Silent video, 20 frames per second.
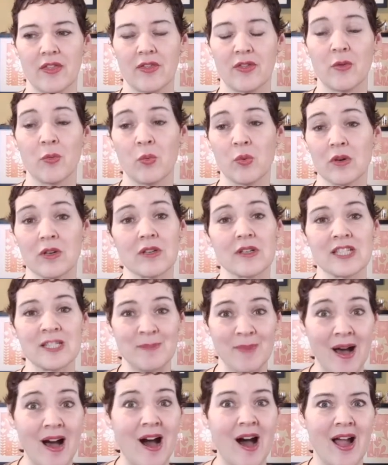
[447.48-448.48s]
the words
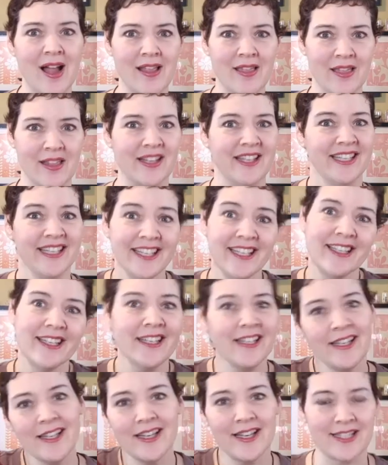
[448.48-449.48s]
behind the e,
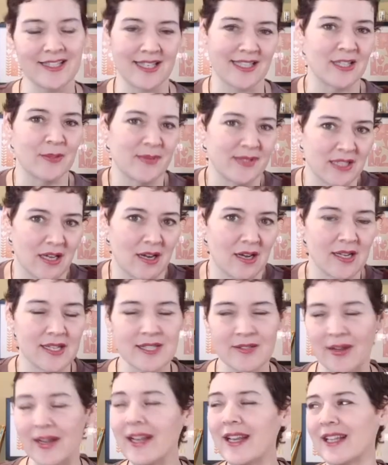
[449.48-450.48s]
because that's how he
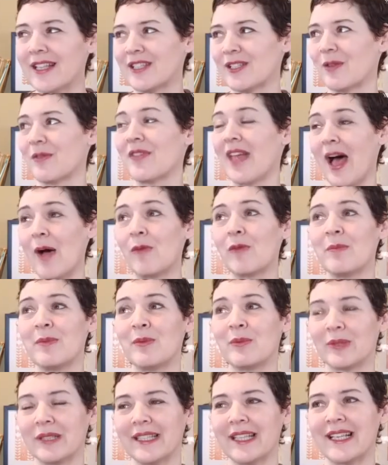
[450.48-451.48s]
talks, right? And so that will be
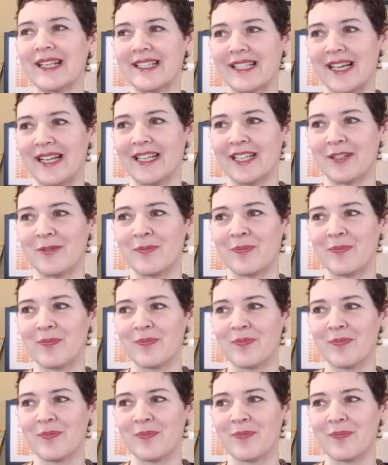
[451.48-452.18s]
really exciting.